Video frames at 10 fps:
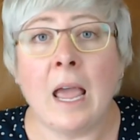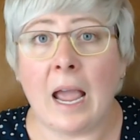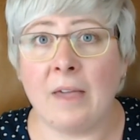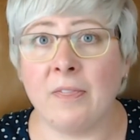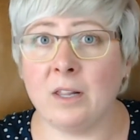
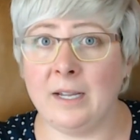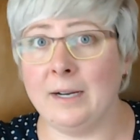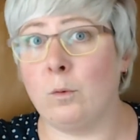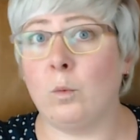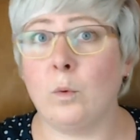And they're
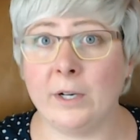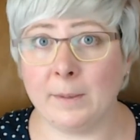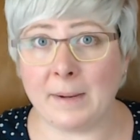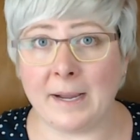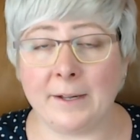like running a
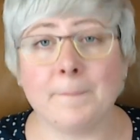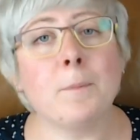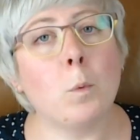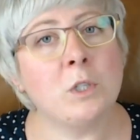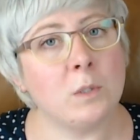mile,
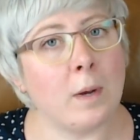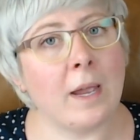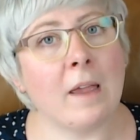which is why I